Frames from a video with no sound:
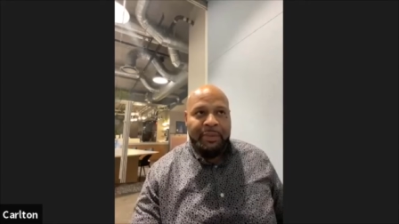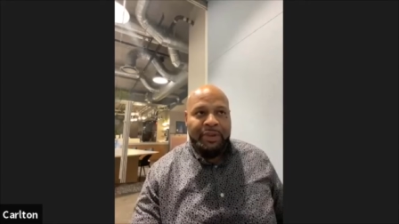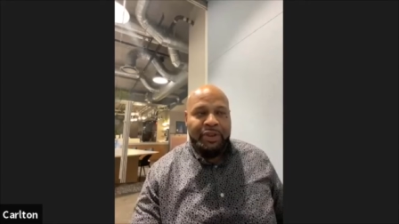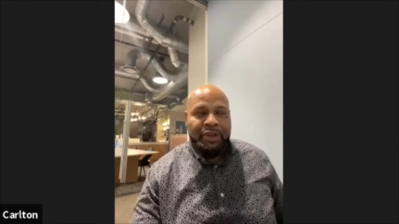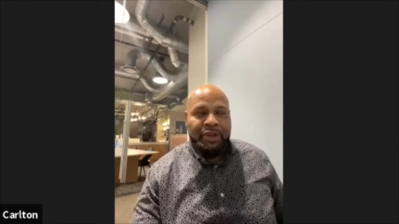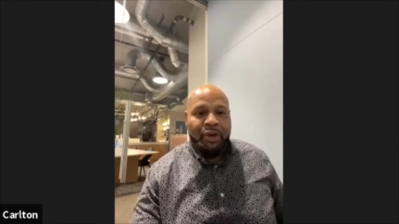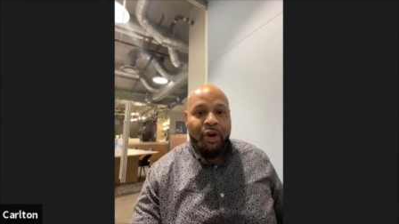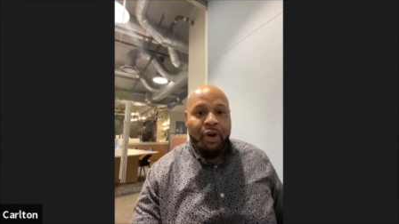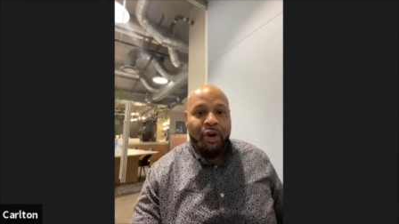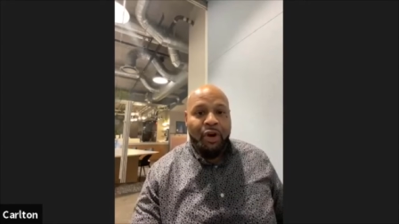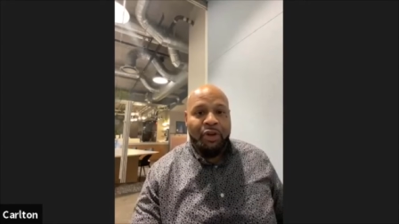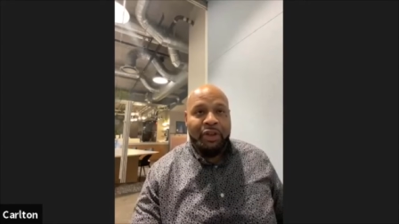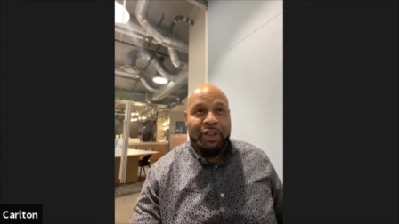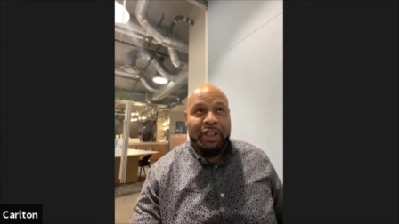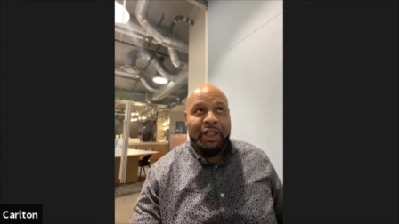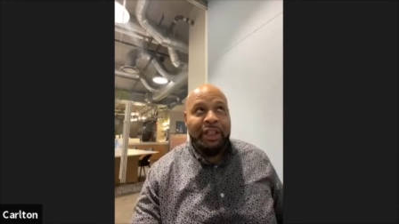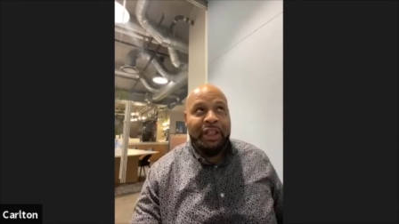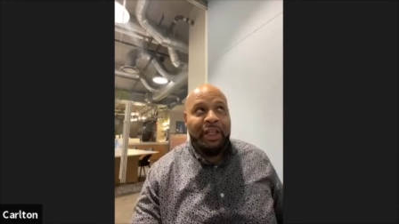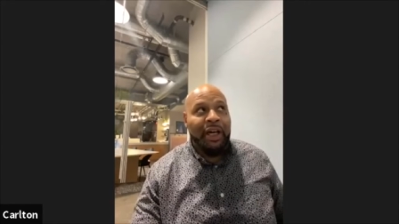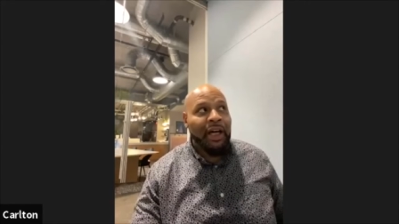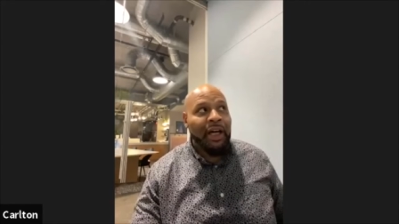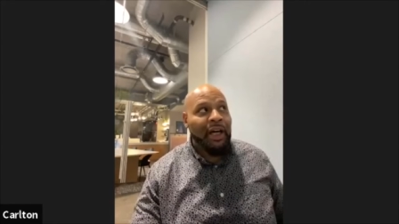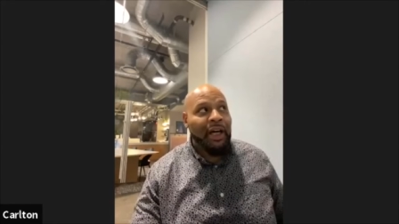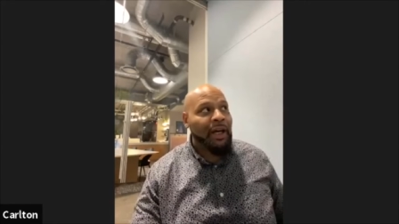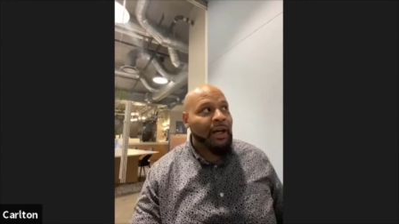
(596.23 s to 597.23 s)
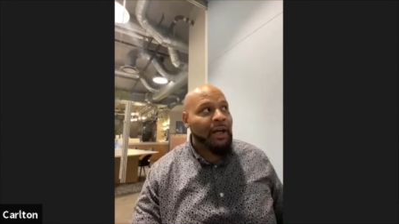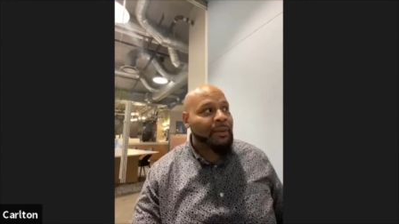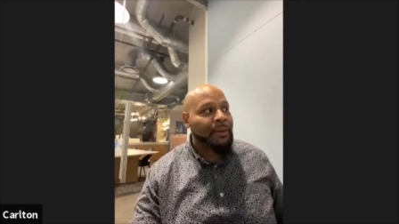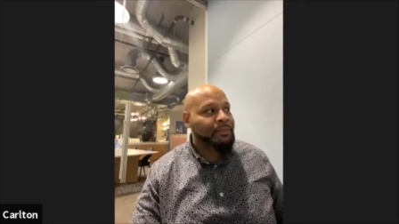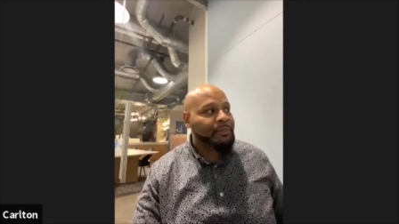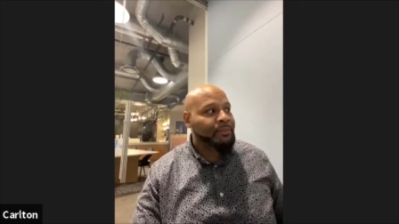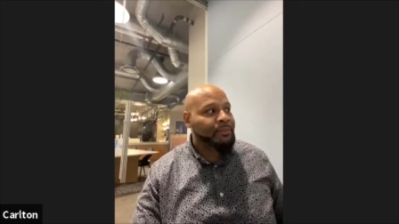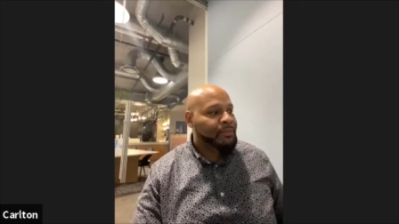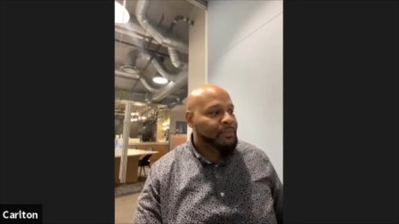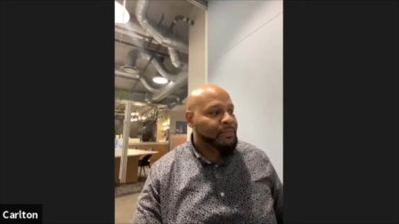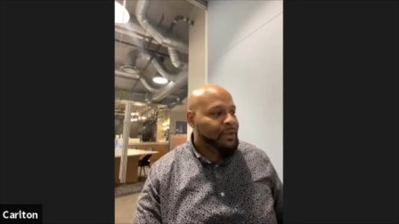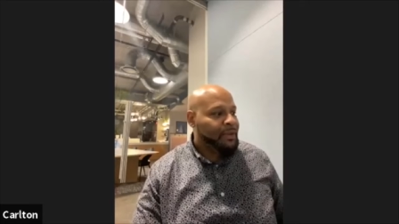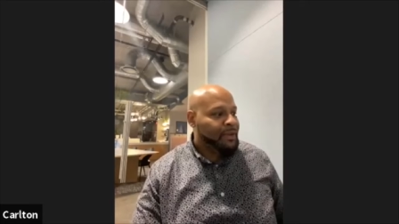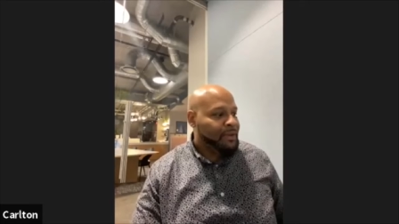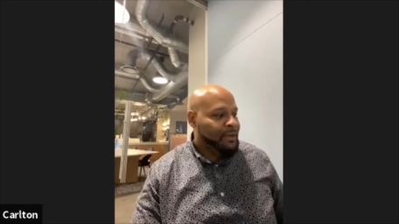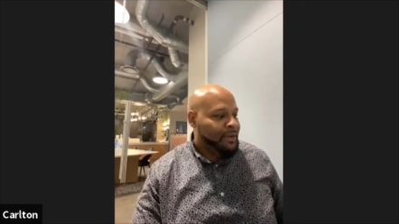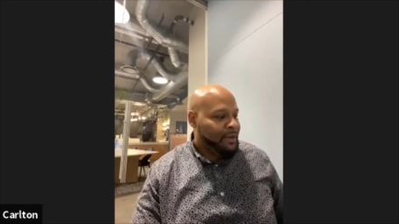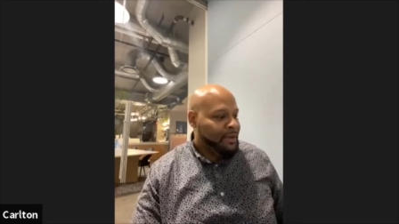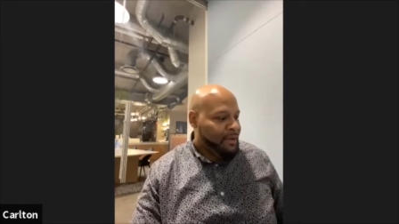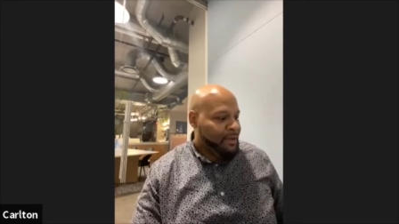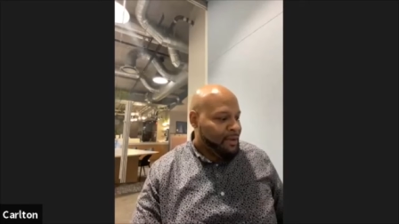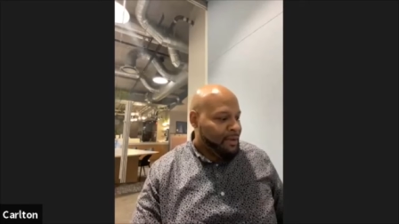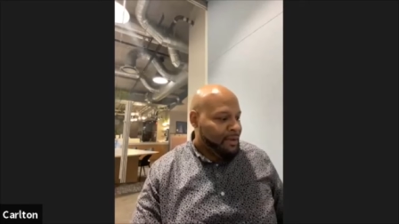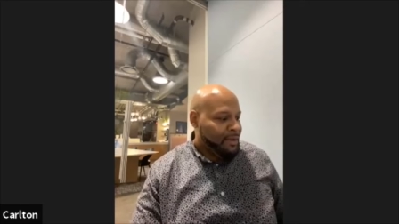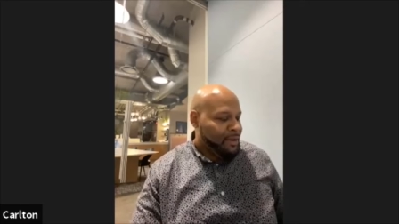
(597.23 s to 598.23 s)
It's called the
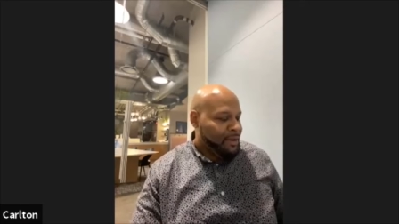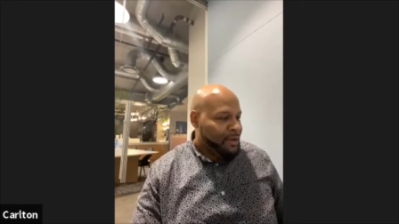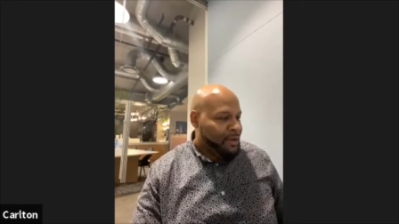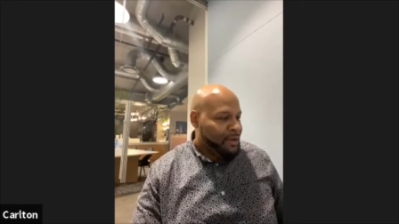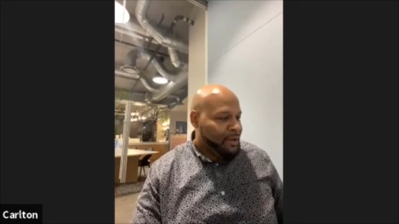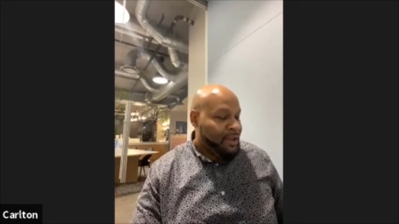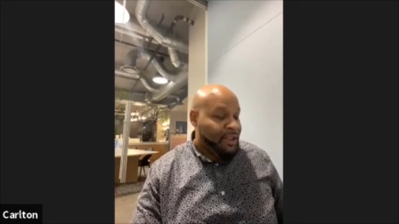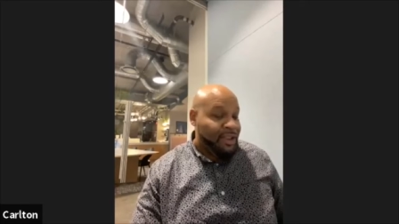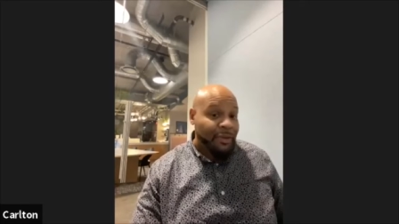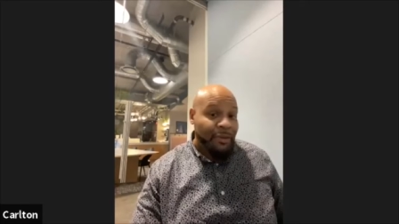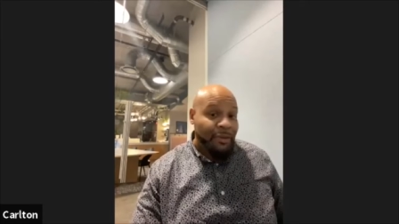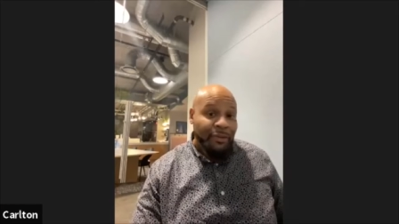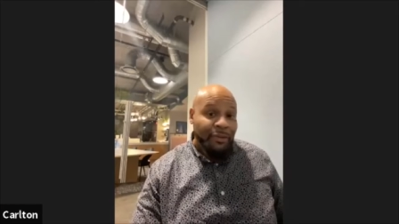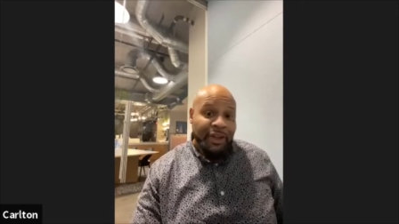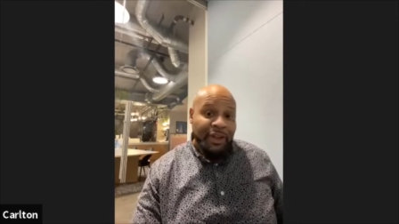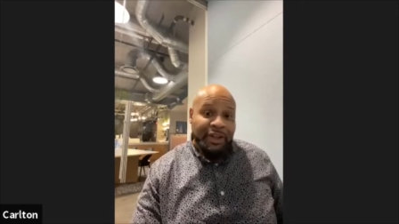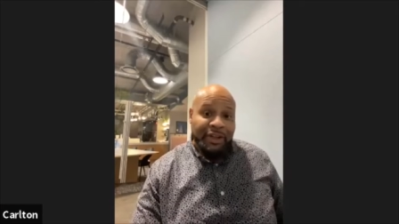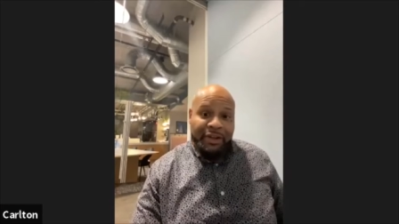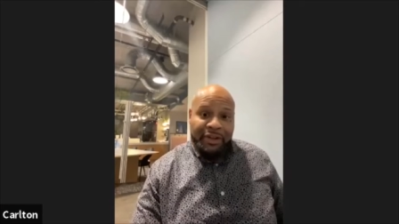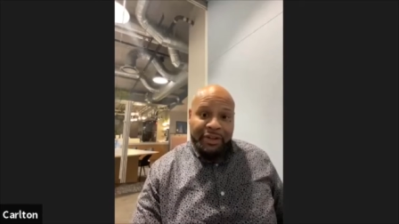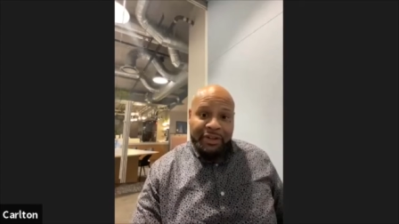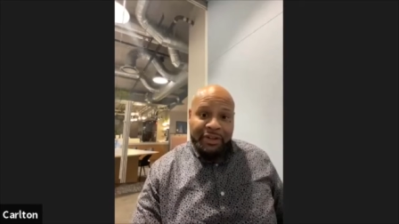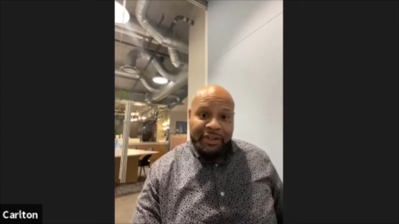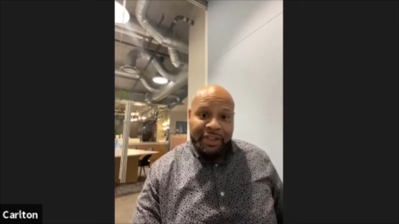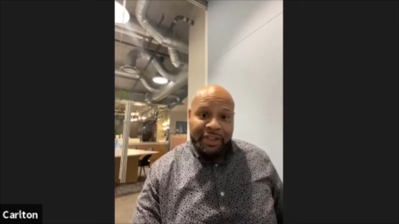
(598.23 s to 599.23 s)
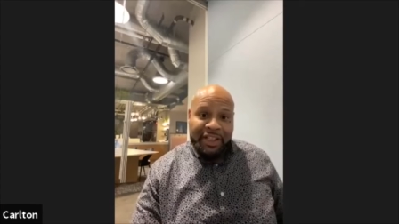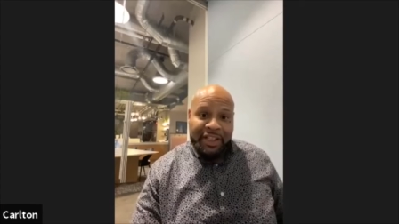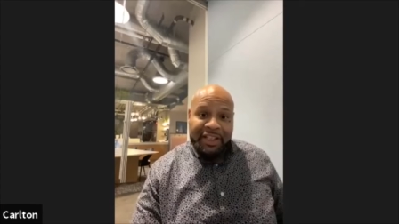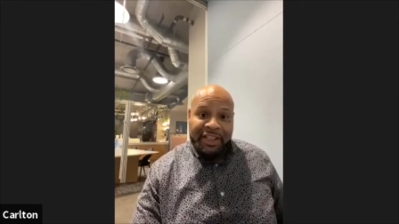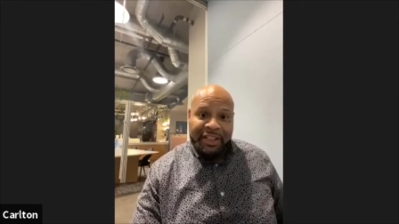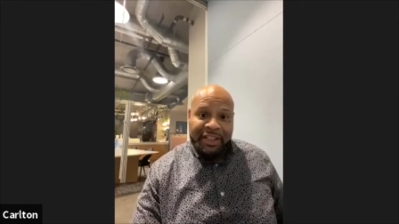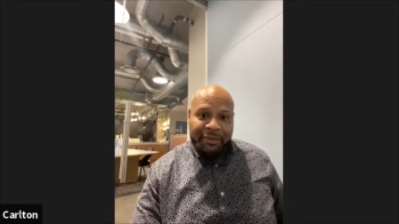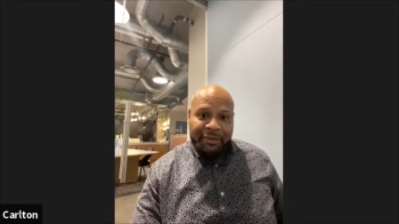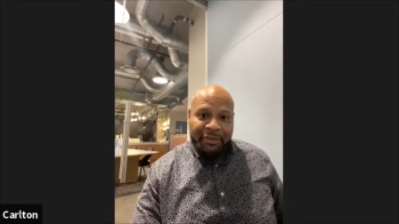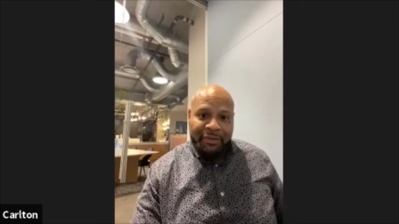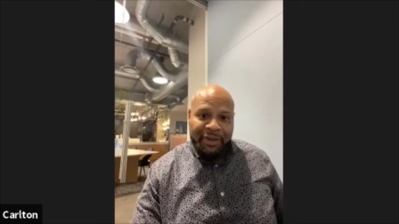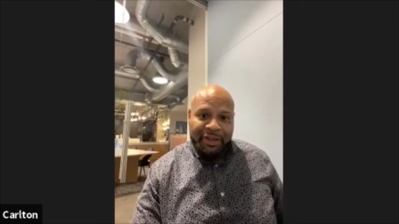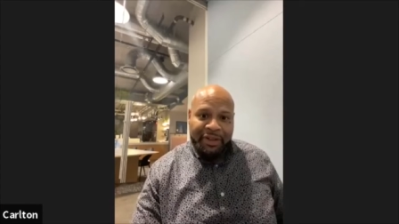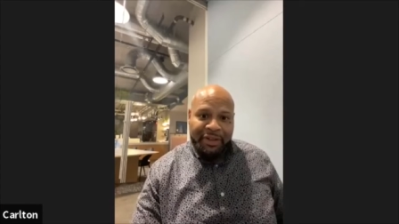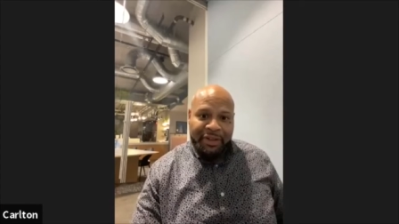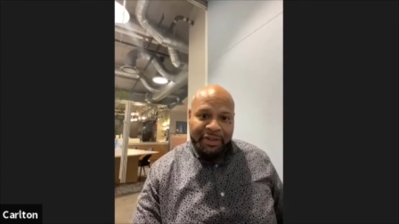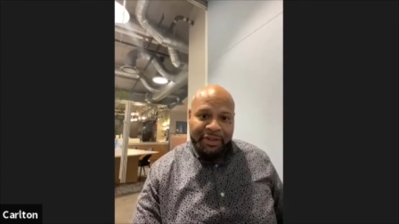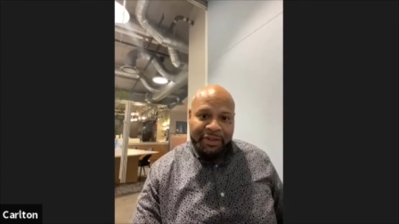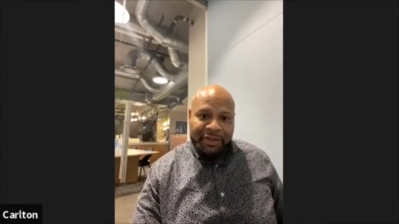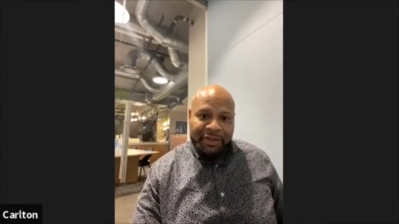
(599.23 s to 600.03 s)
the Defenders, DC Defenders.